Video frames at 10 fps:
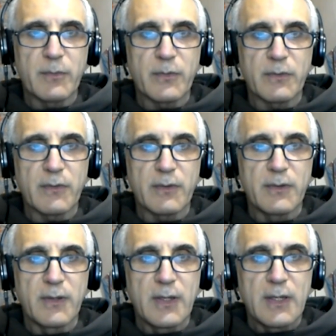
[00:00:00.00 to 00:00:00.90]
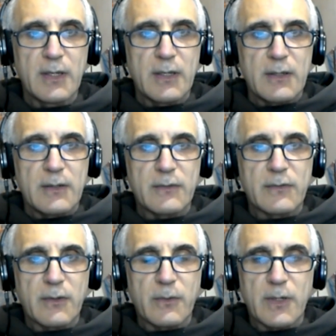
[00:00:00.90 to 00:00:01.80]
Switzerland.
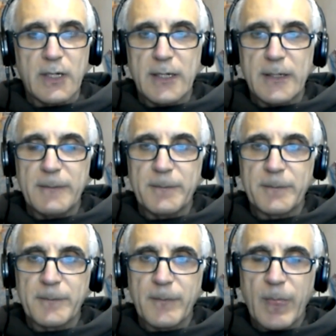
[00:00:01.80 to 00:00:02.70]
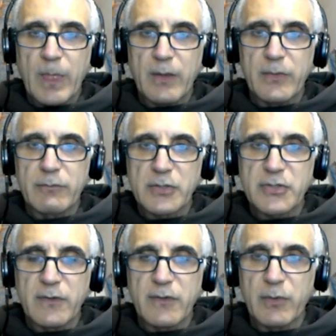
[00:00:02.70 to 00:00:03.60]
So the
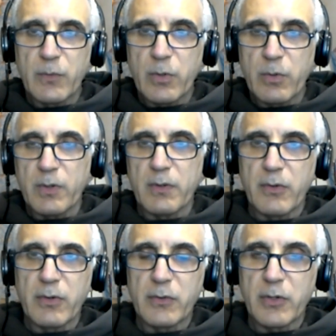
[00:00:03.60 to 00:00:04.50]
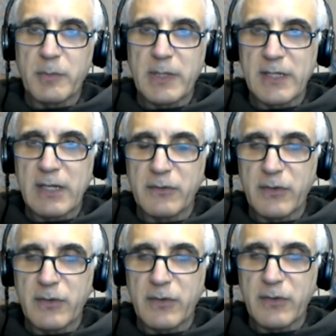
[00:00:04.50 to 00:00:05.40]
Russian Civil War we're going to talk about now is
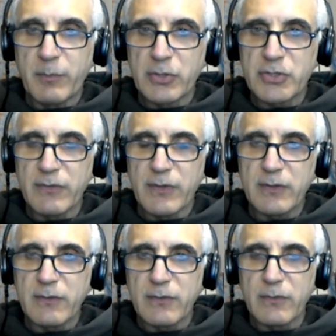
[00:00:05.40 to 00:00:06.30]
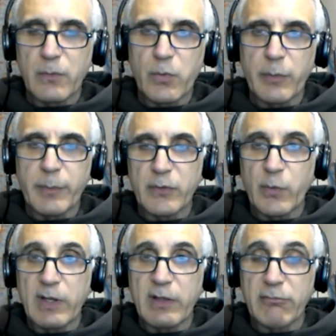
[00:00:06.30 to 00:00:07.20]
the Bolsheviks, the war
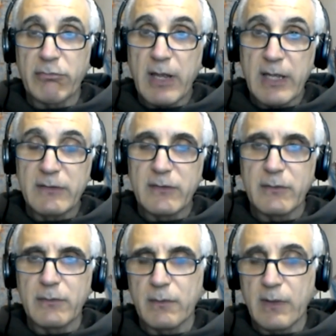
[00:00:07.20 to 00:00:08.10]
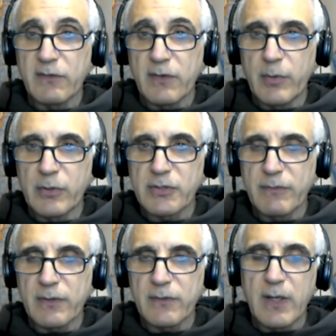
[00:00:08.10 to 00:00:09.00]
between the Reds, that's the
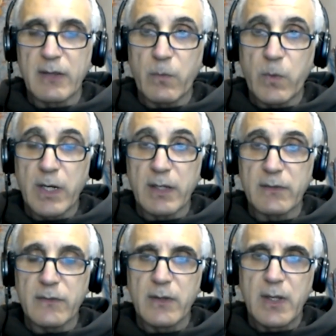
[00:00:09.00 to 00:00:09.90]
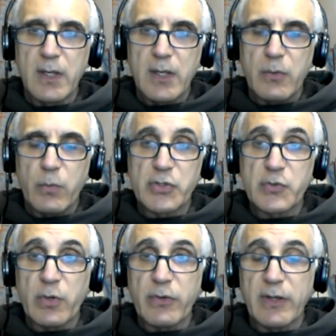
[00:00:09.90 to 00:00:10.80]
Bolsheviks, and the Whites, which
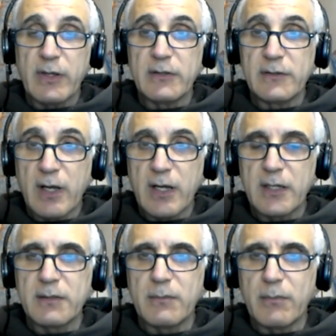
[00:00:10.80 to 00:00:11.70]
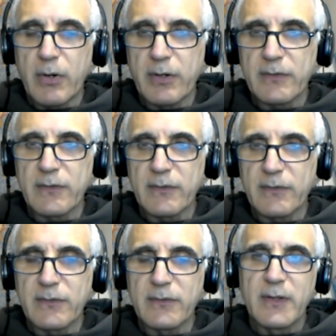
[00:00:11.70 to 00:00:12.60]
were the
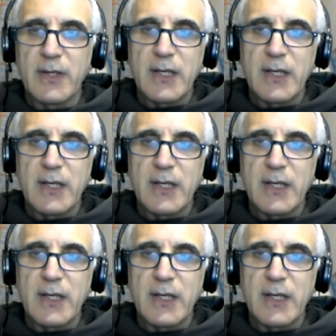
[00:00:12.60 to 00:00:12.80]
non-Marxists